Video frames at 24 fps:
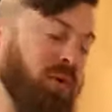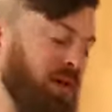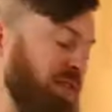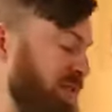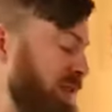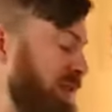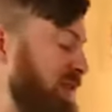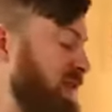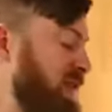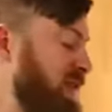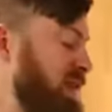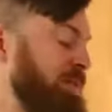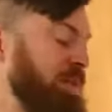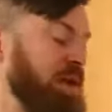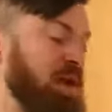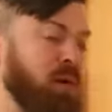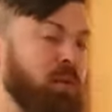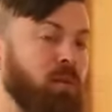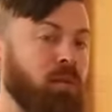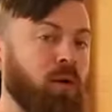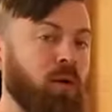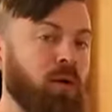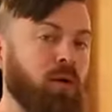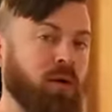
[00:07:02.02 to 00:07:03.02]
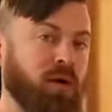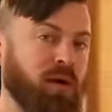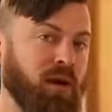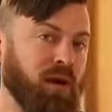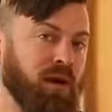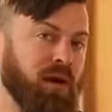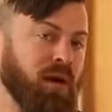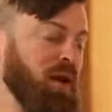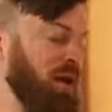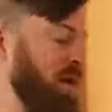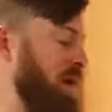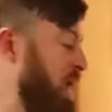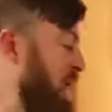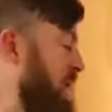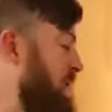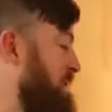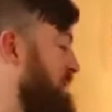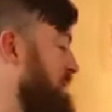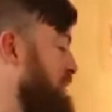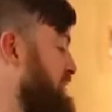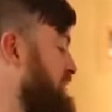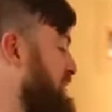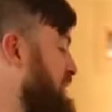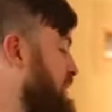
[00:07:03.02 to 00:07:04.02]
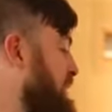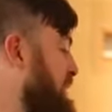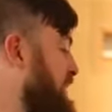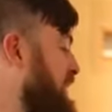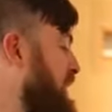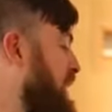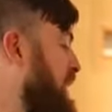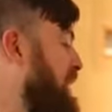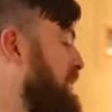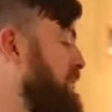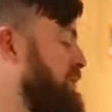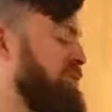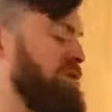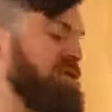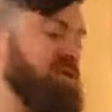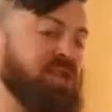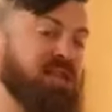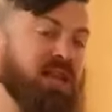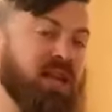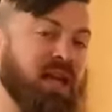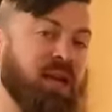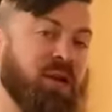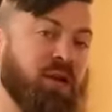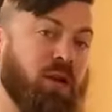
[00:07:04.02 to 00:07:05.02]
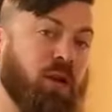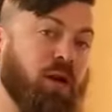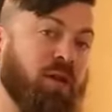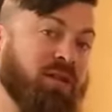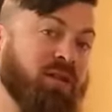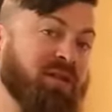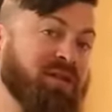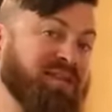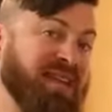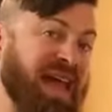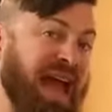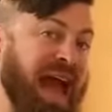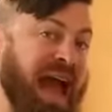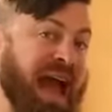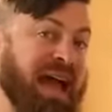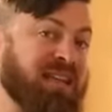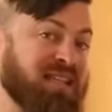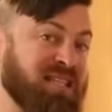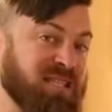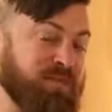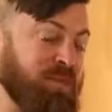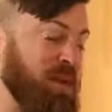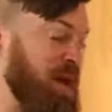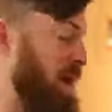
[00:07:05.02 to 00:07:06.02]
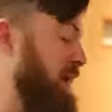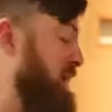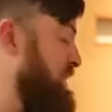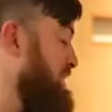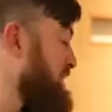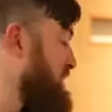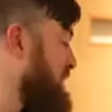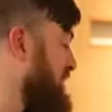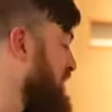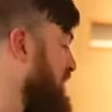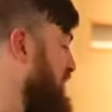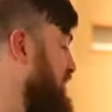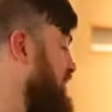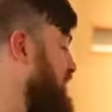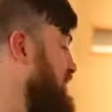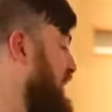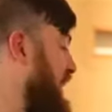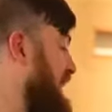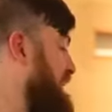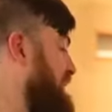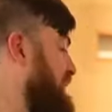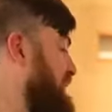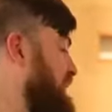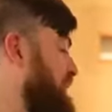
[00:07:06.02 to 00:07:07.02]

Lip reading: within email marketing, and for somebody to understand all these aspects, you have